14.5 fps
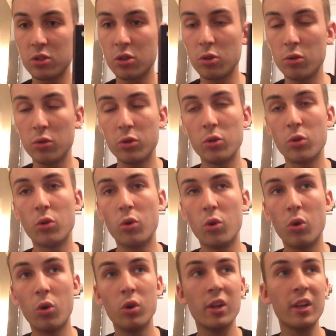to
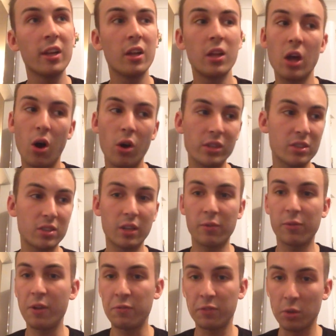your iStick
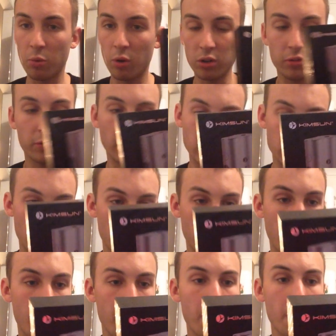50W, things like
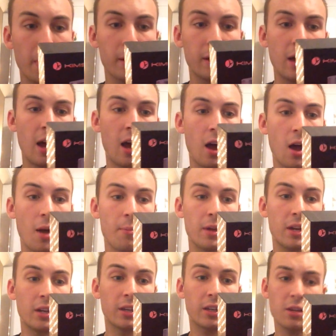that.
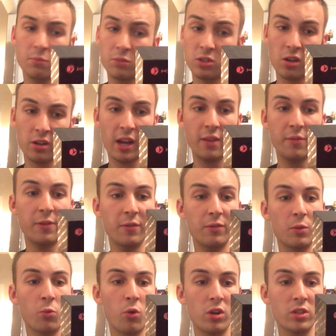And the Kimsun
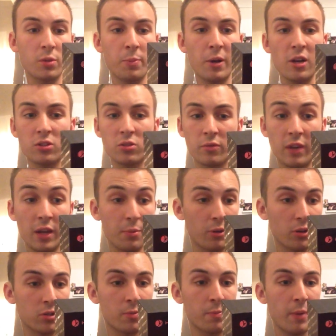A50W is a personal
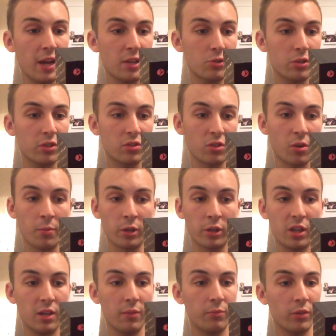vaporizer battery designed by
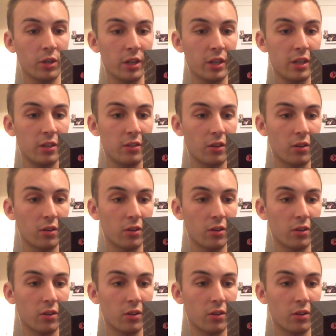Enquiries.